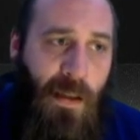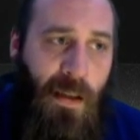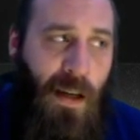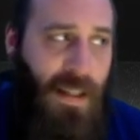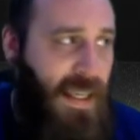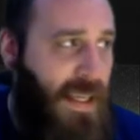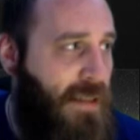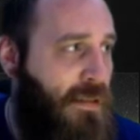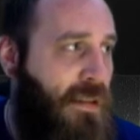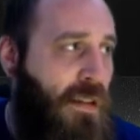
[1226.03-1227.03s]

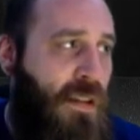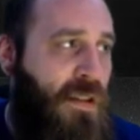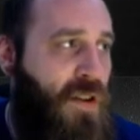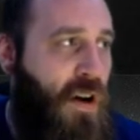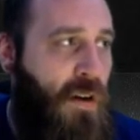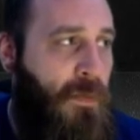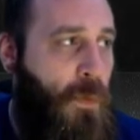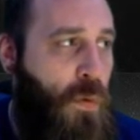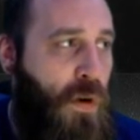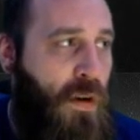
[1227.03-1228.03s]
Again, sorry
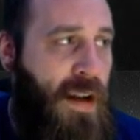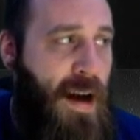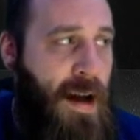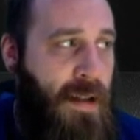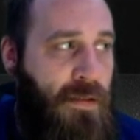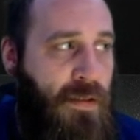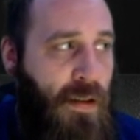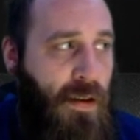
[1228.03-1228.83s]
for not